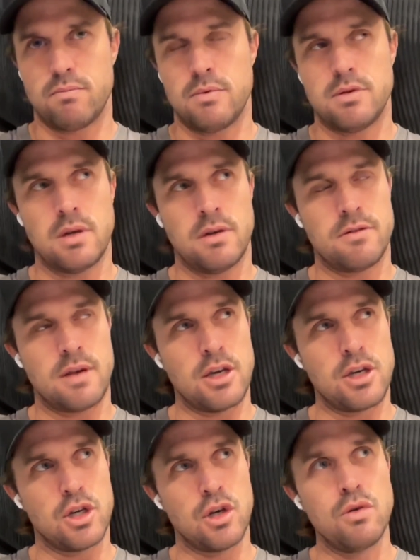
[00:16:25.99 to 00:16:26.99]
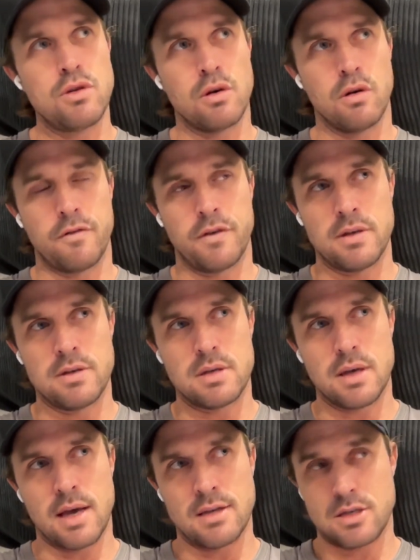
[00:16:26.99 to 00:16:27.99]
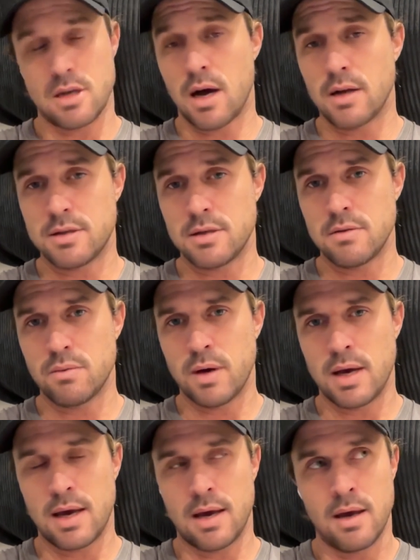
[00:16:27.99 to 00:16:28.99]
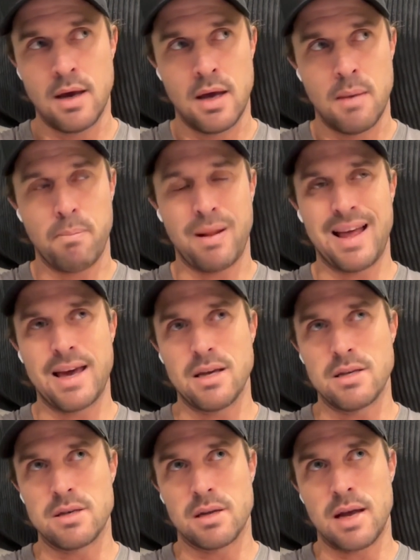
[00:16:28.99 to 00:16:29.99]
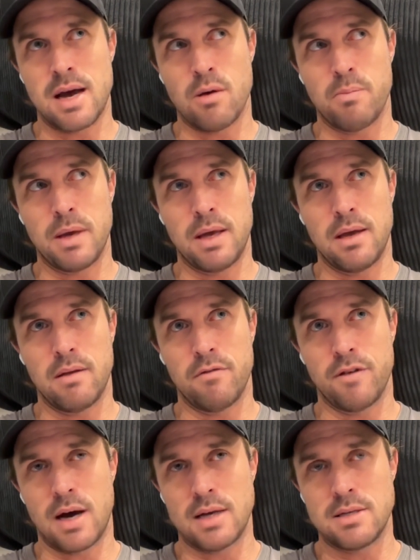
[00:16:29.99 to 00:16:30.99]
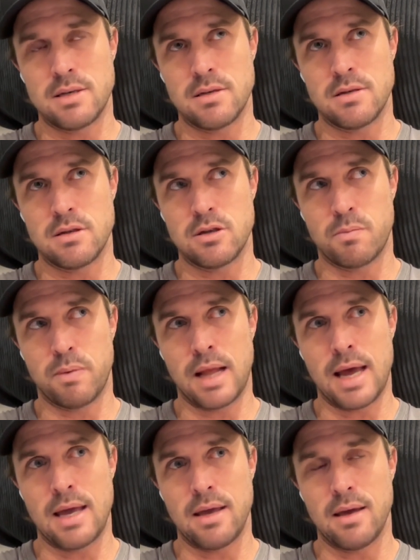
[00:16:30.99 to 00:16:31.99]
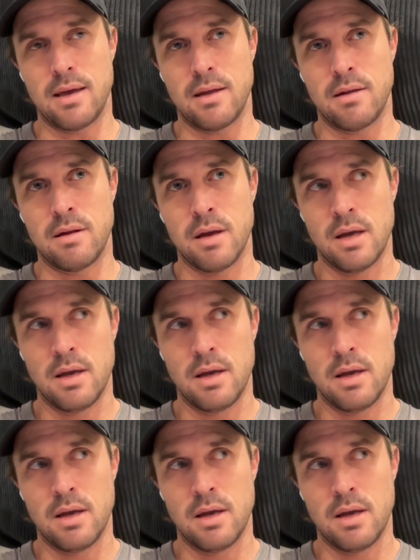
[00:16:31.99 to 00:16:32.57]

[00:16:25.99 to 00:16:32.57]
so to say shoot off has started, where players are now being invited to play in